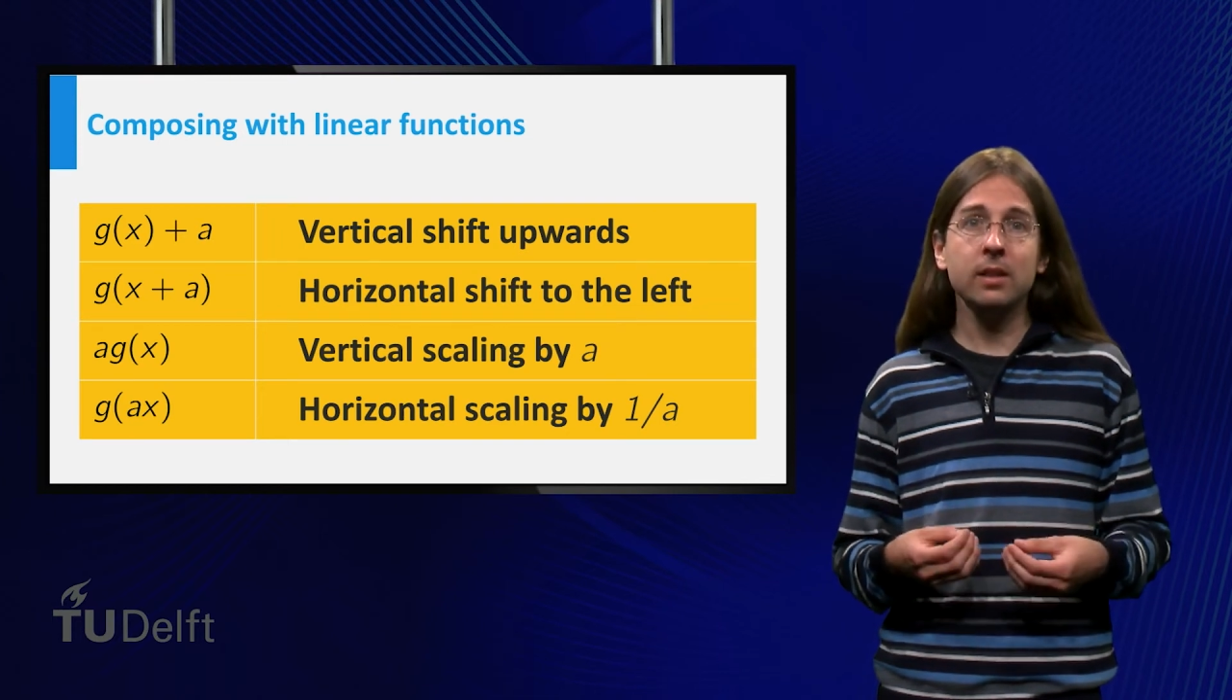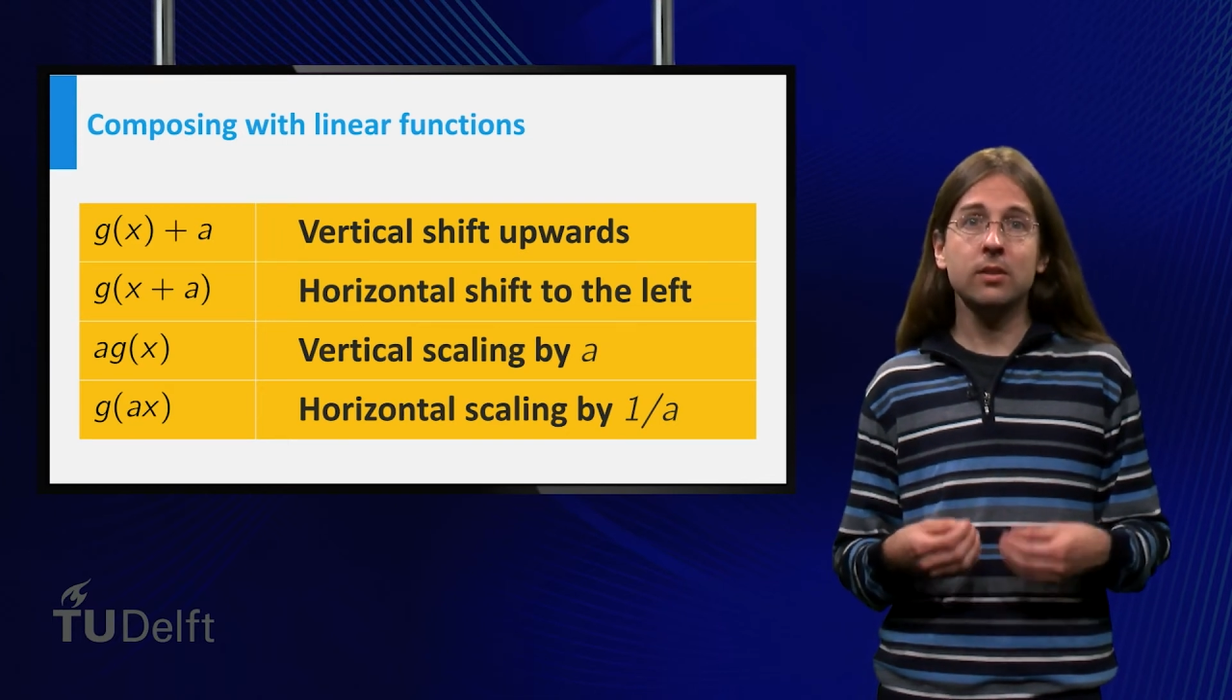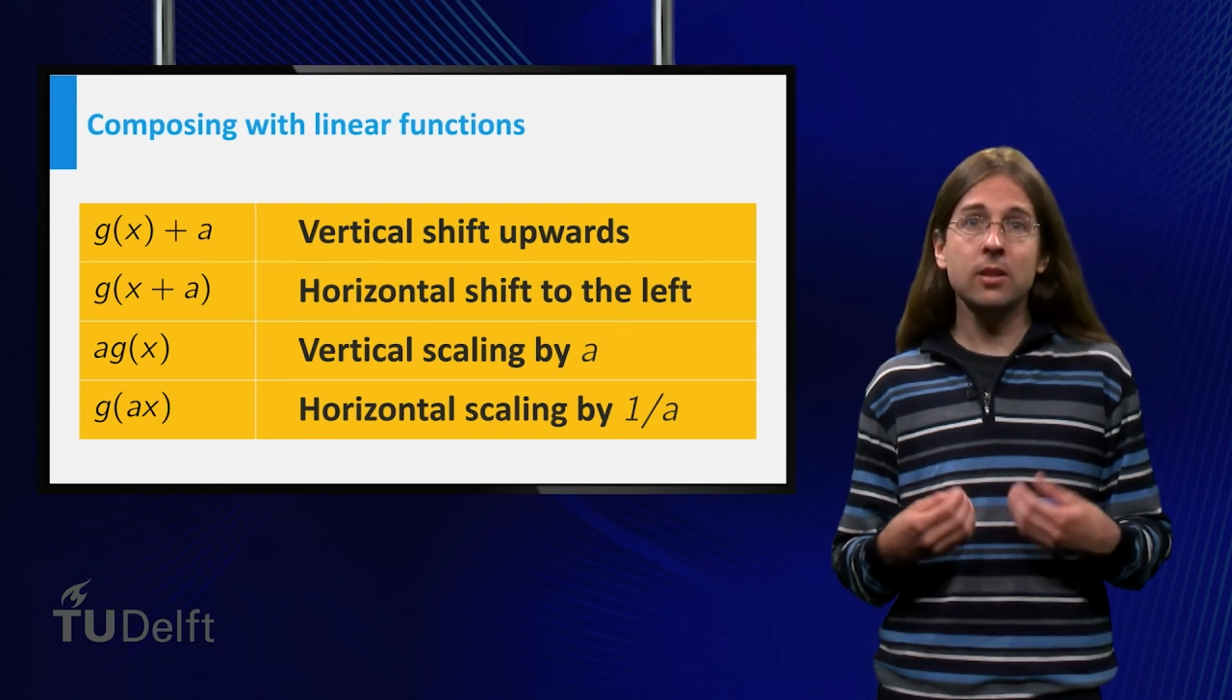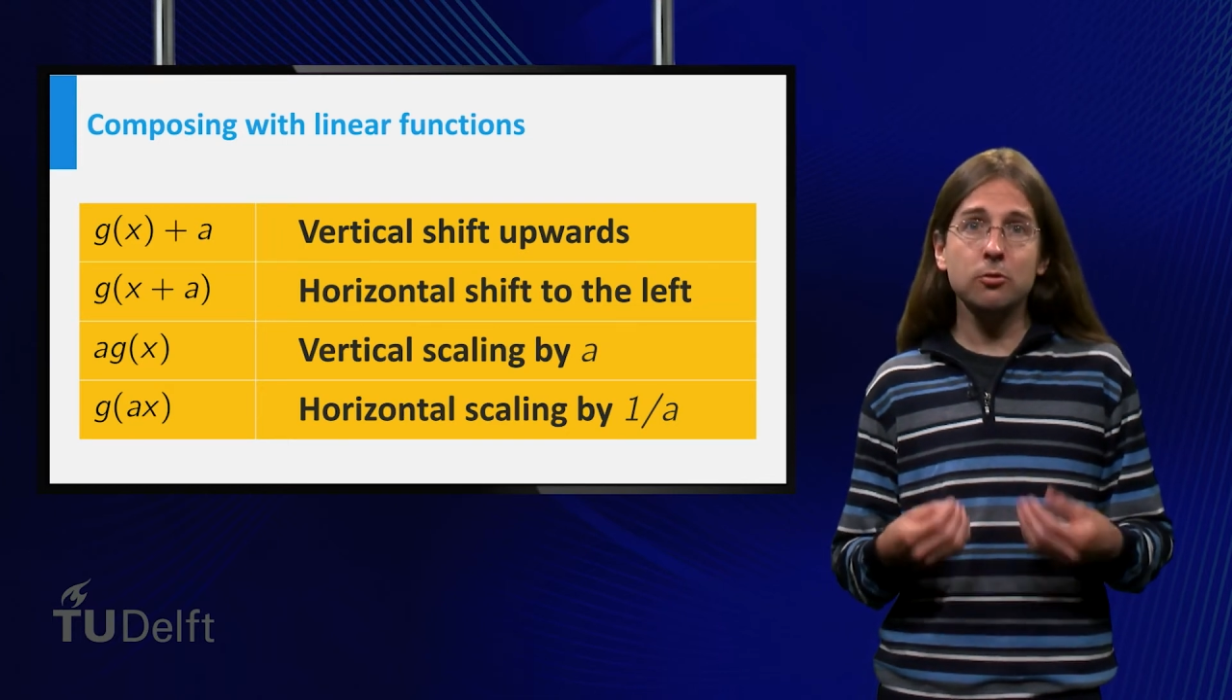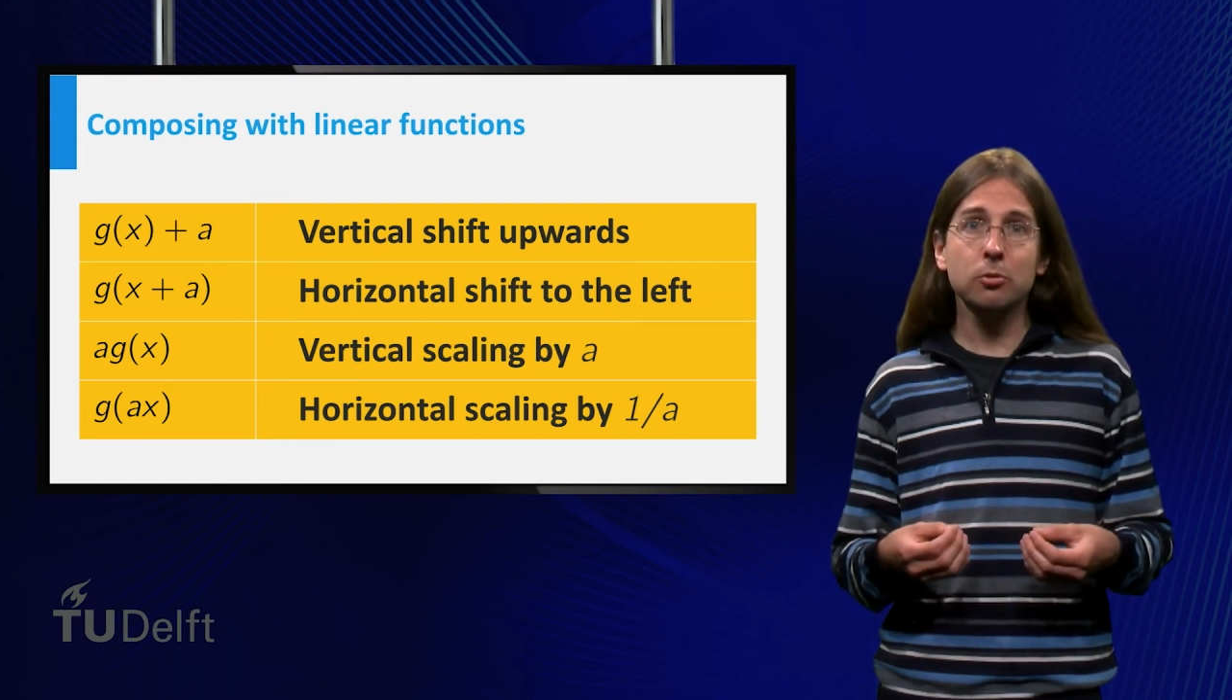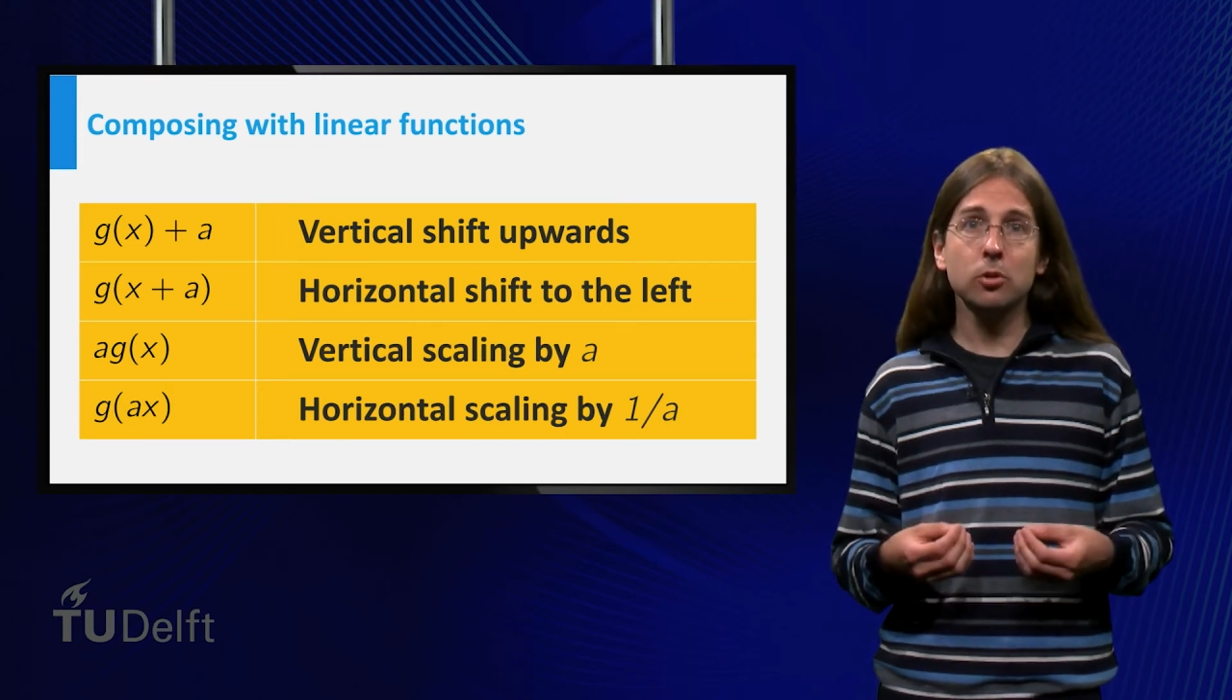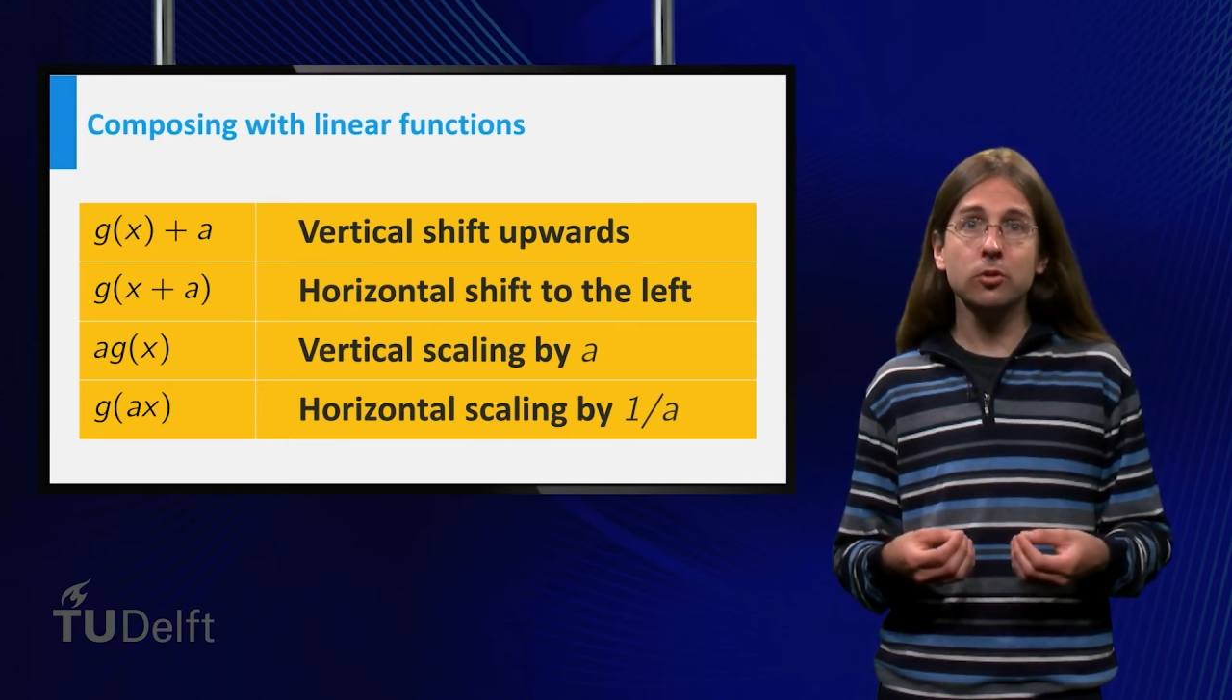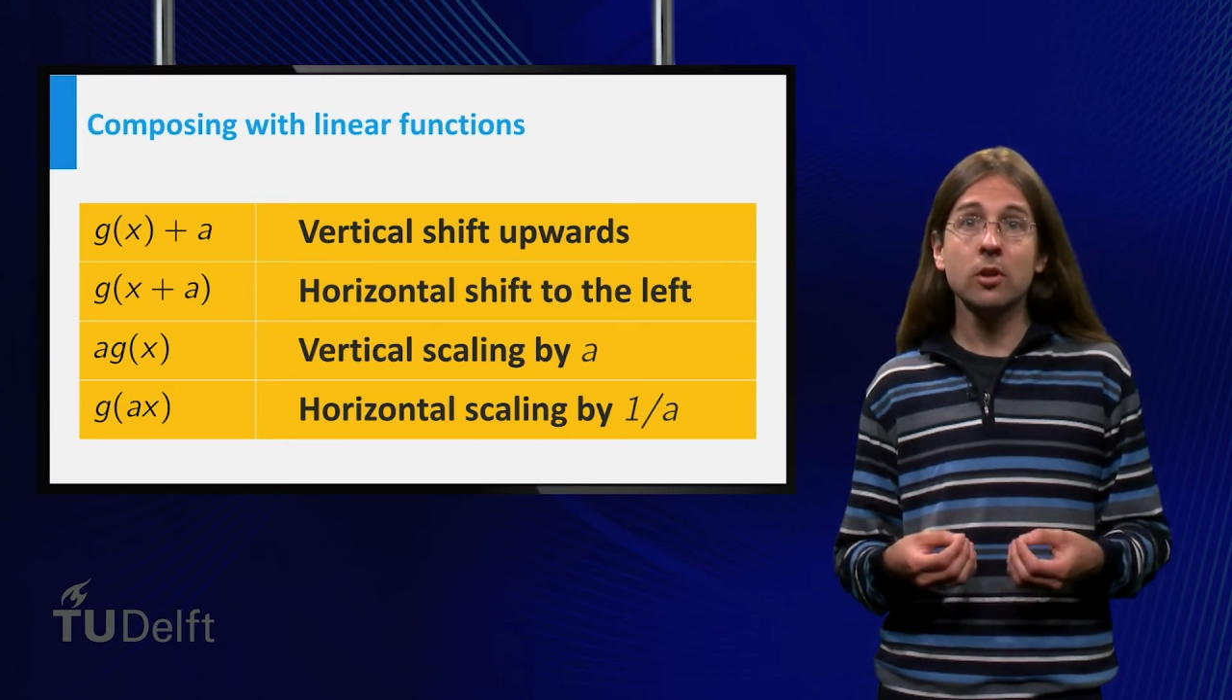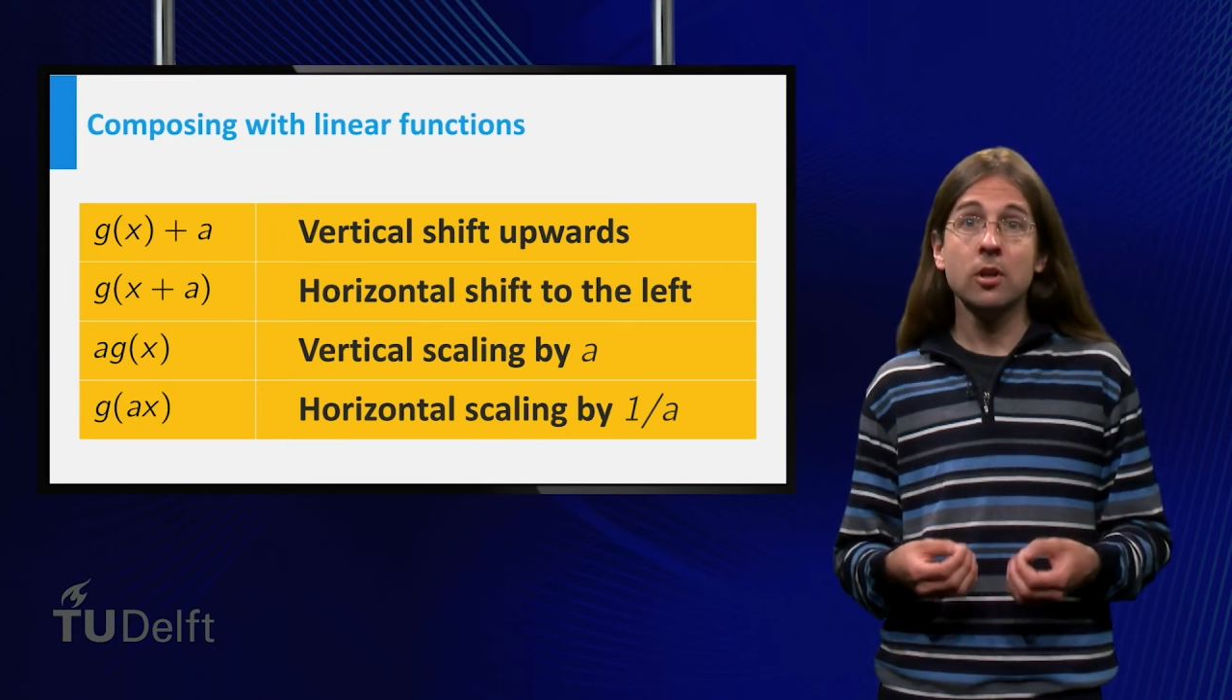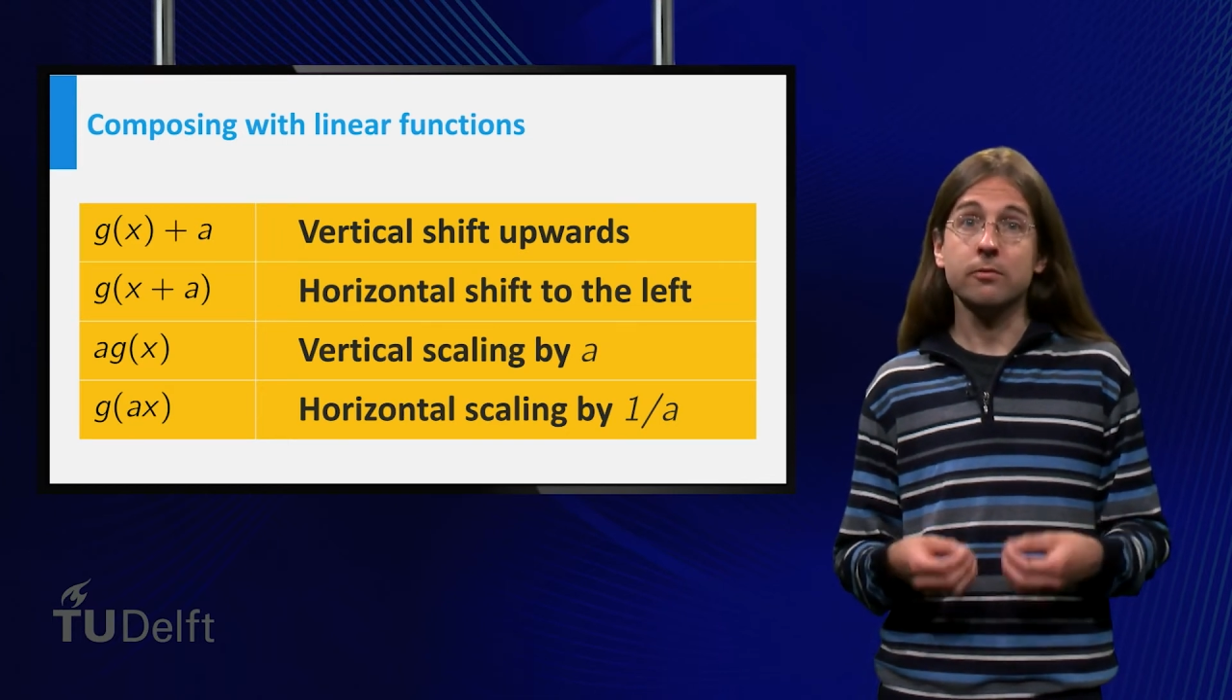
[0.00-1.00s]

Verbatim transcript: these rules